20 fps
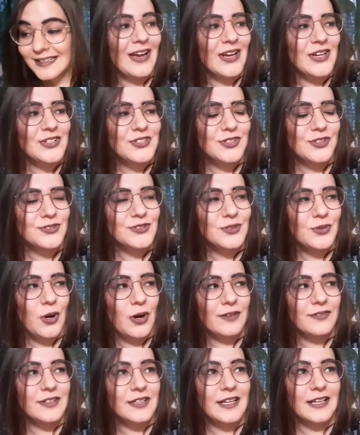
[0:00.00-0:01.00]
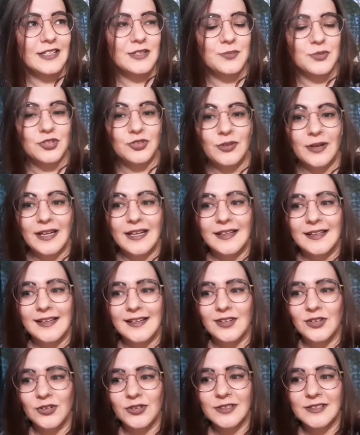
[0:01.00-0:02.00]
She also often gets portrayed in
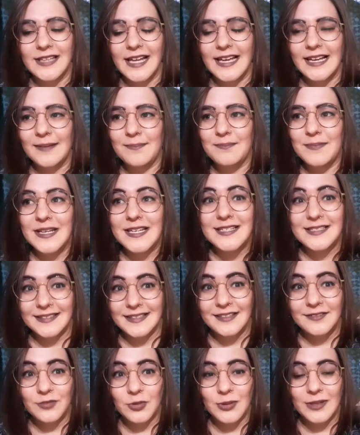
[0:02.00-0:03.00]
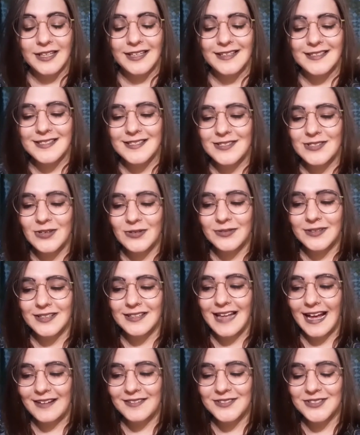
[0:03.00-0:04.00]
her like mid to late 40s so this
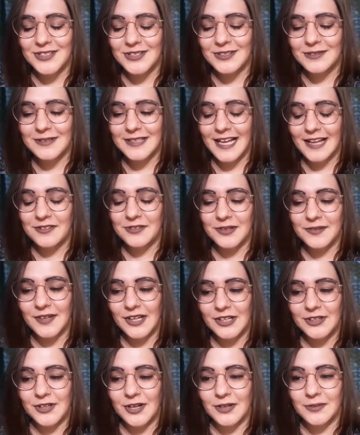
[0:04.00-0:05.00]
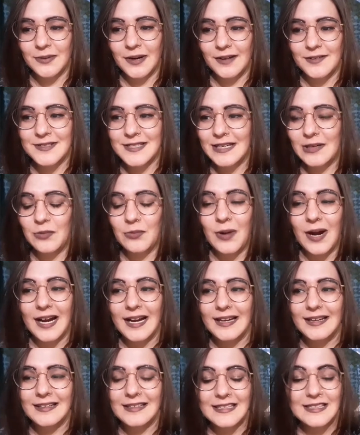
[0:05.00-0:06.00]
started with Catherine of Aragon when I was like why
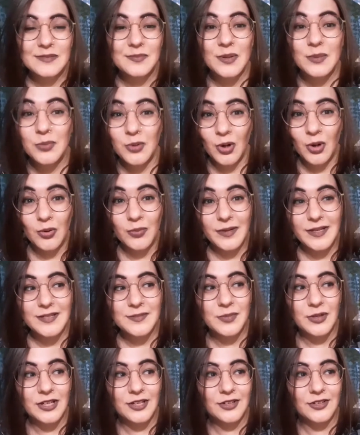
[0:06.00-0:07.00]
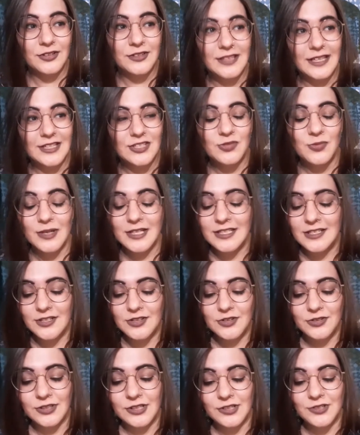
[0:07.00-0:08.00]
is people always putting her like 20 to
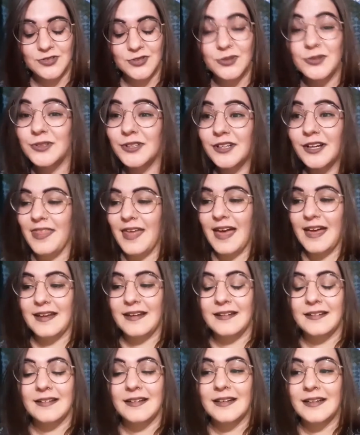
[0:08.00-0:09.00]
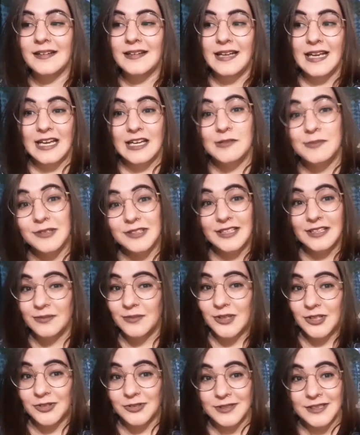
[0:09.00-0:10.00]
30 years older than Anne Boleyn when
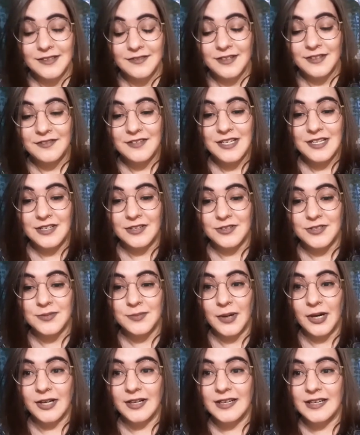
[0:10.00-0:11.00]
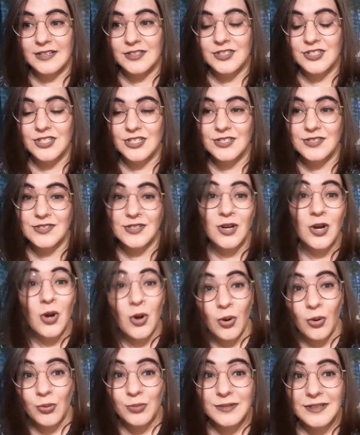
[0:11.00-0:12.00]
they're only 15 years apart and she's
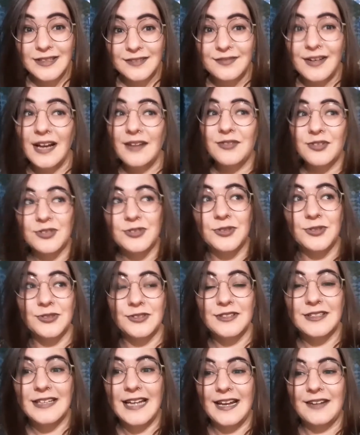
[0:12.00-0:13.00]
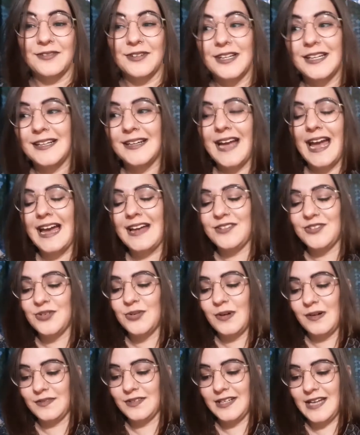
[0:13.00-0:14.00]
only five years older than Henry and so
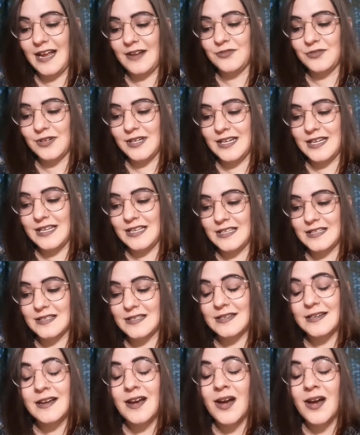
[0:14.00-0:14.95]
often Henry is